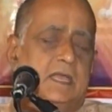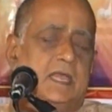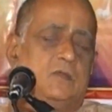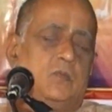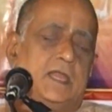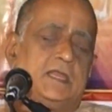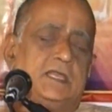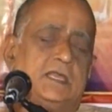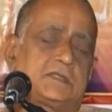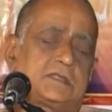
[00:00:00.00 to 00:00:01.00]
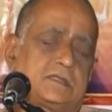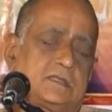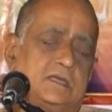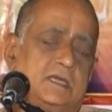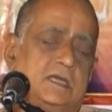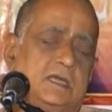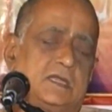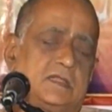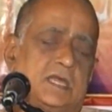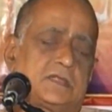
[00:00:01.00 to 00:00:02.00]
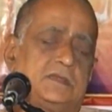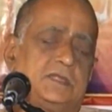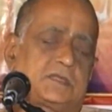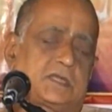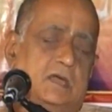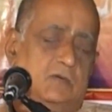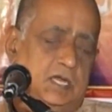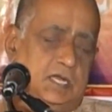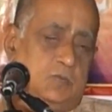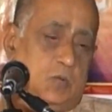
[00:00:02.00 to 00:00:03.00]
And when he has thus discovered